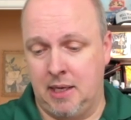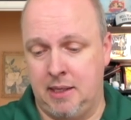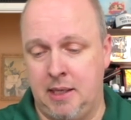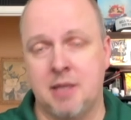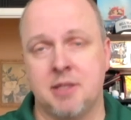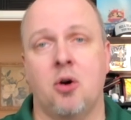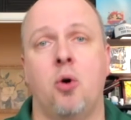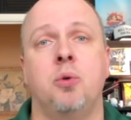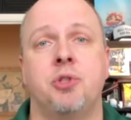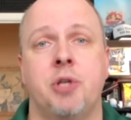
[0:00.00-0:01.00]
He has a
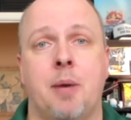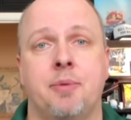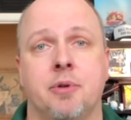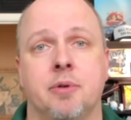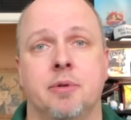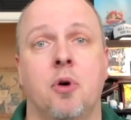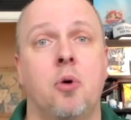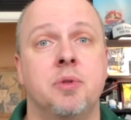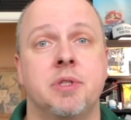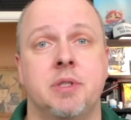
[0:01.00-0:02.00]
whole chapter, a
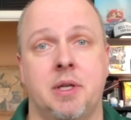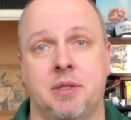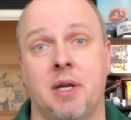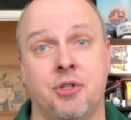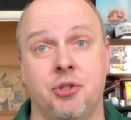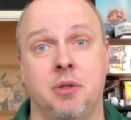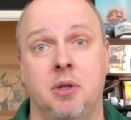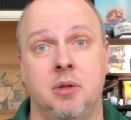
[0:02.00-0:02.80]
whole sec section